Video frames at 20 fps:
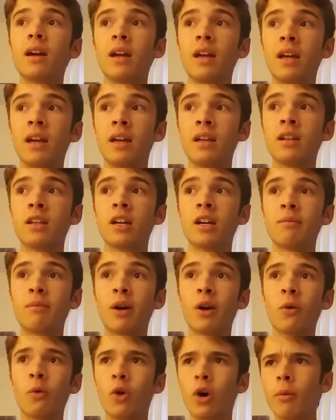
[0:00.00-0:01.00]
and uh,
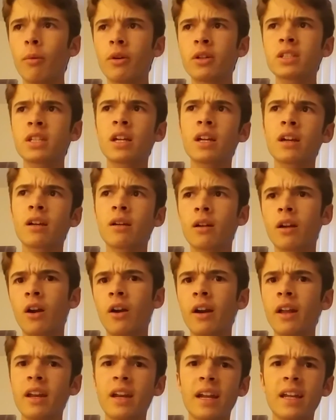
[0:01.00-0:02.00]
Mark Wahlberg's
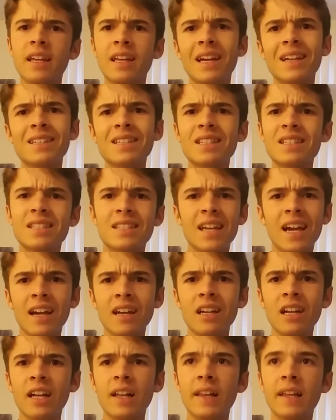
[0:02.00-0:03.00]
Guardian, I guess, is
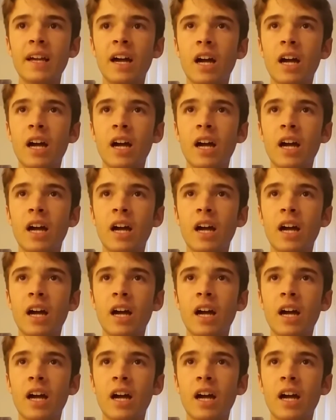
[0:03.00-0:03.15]
technically